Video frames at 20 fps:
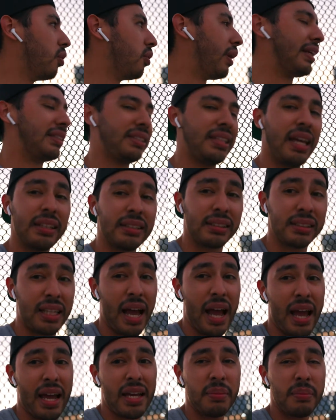It takes
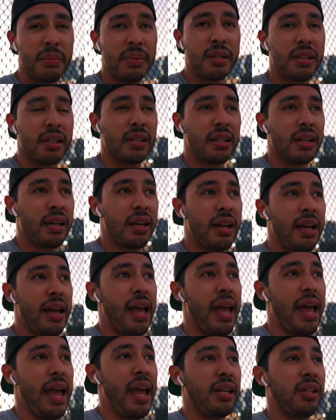time,
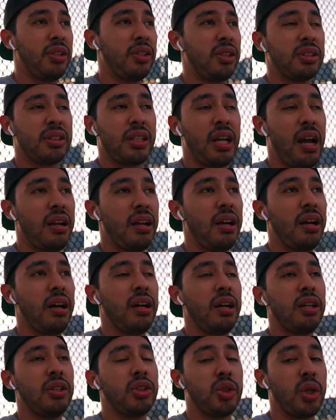and you just gotta
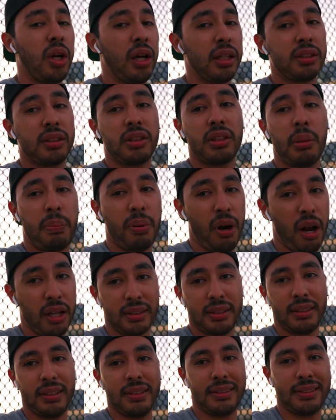trust the
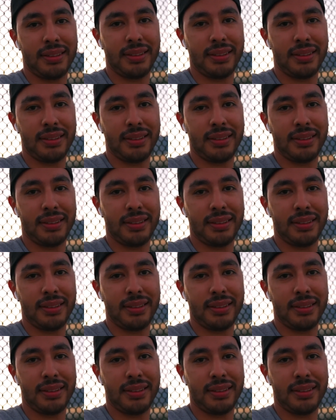process.